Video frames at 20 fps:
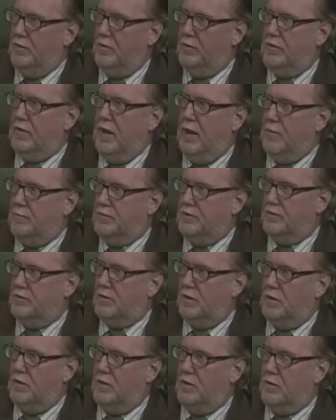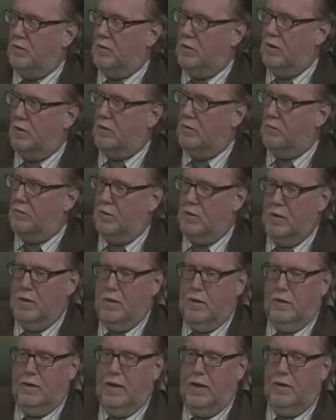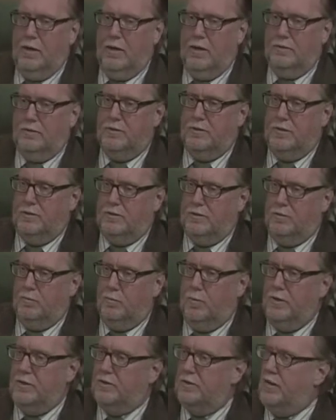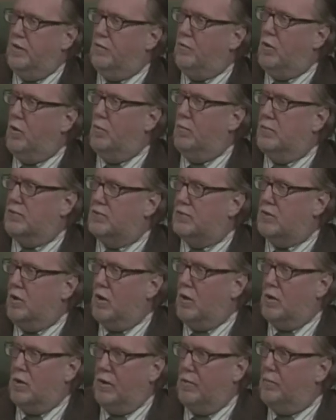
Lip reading: With campuses all over. Now, when's the enrollment start?